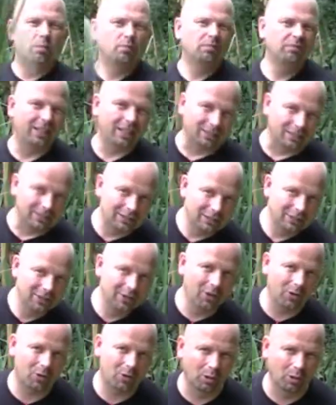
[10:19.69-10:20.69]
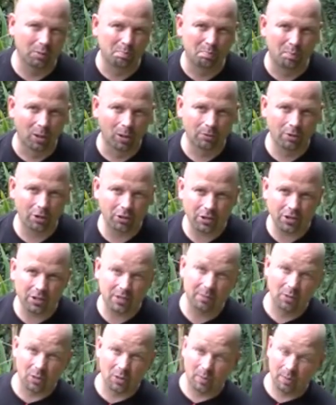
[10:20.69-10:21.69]
well, they're not called bulrushes,
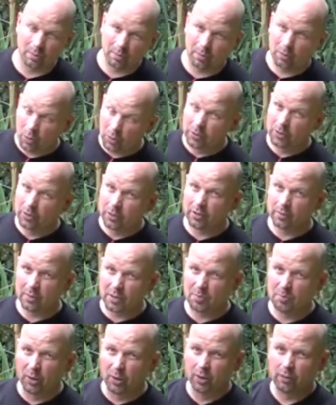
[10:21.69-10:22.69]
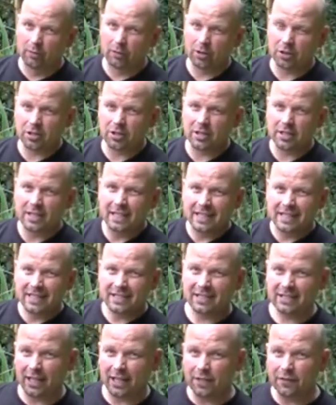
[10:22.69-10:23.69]
most people would know them as bulrushes.
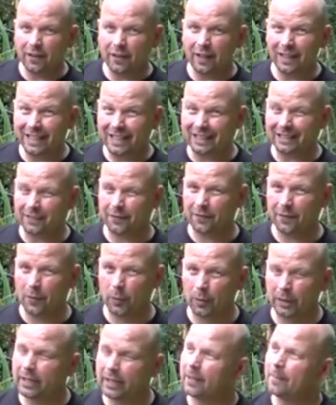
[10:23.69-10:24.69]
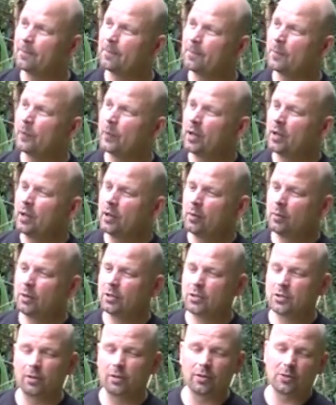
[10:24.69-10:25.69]
It's Typha latifolia,
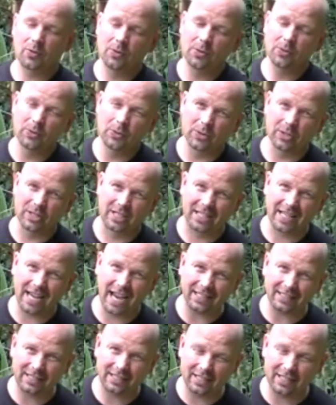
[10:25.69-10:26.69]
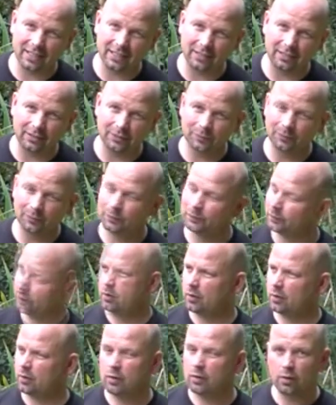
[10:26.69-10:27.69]
which is also known as cattail
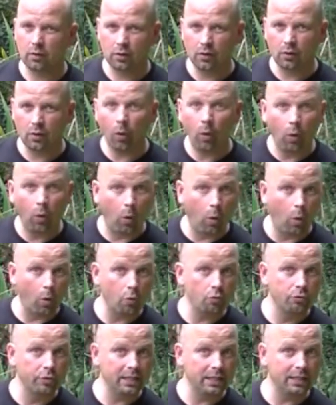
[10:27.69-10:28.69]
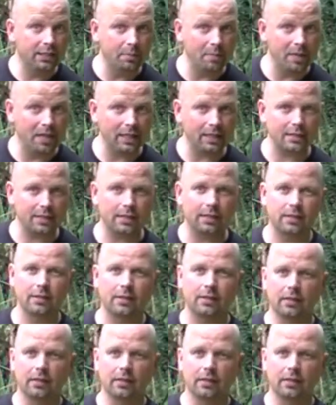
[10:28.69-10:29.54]
or reed mace.